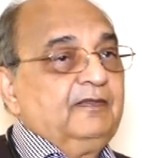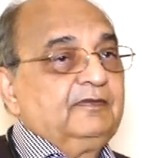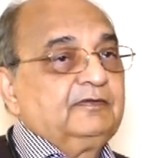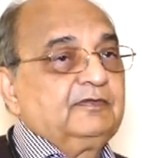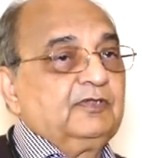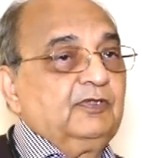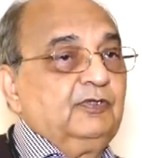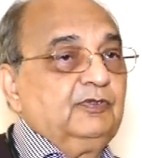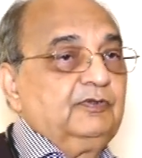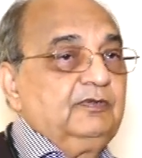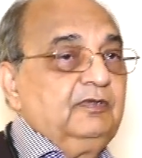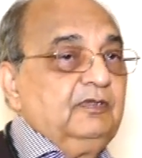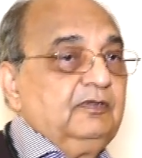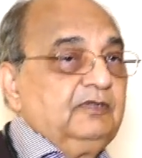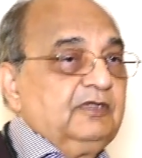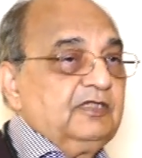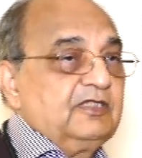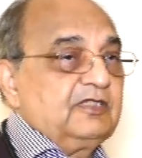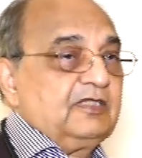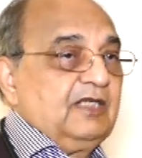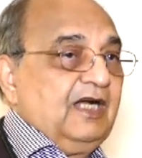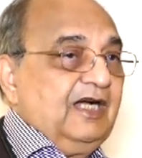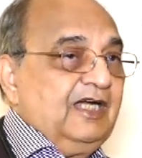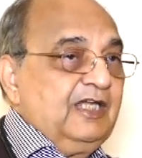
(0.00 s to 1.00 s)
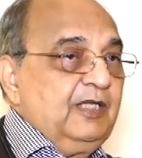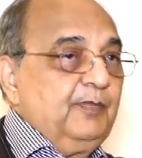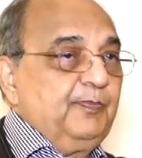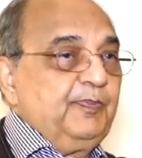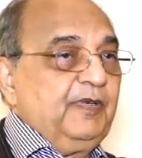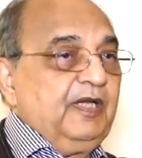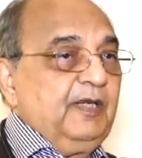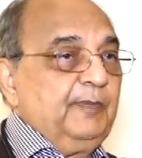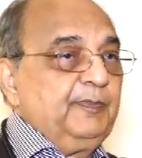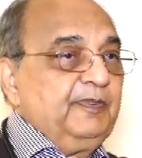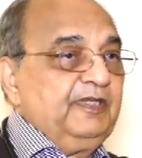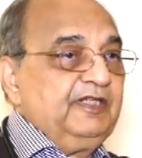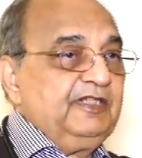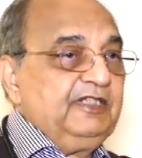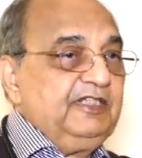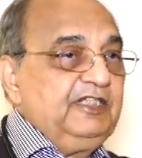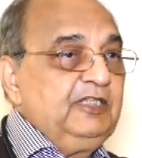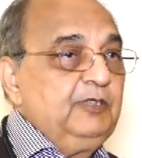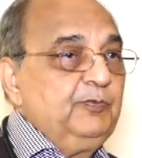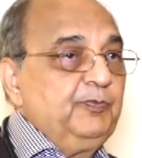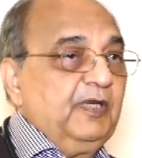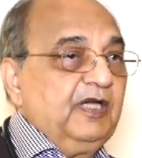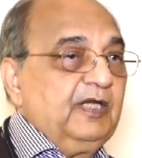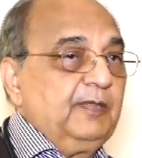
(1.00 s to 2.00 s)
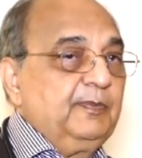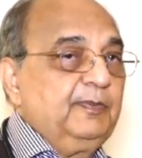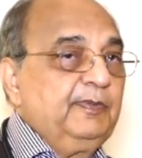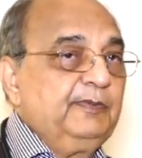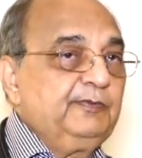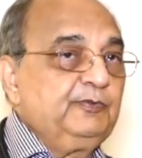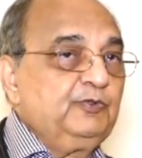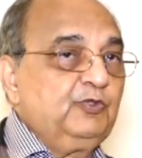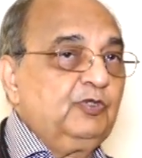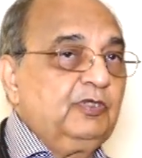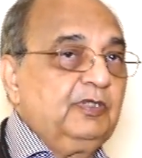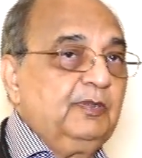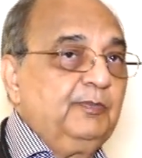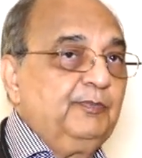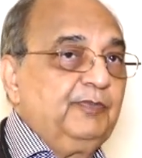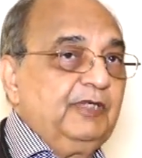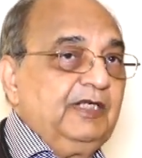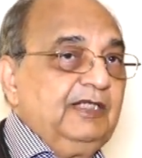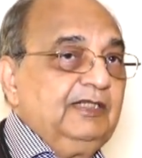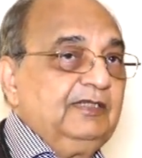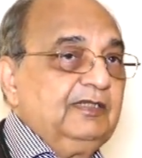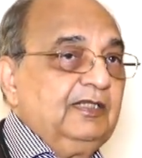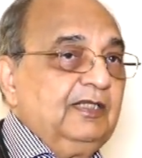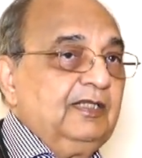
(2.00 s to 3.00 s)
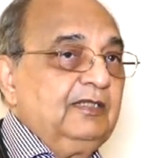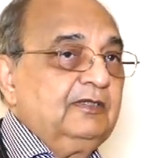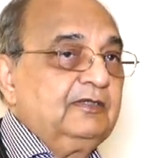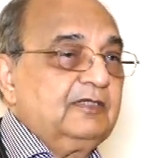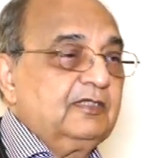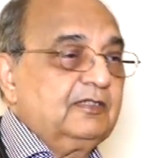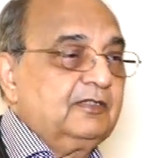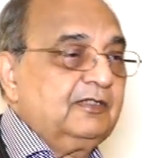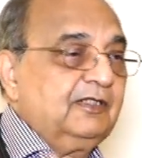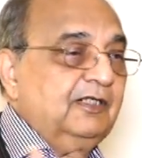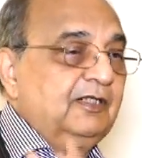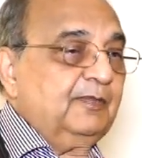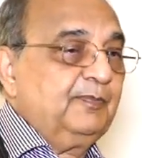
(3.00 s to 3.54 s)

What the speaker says: So this IPAP and EPAP, if you combine that, this is called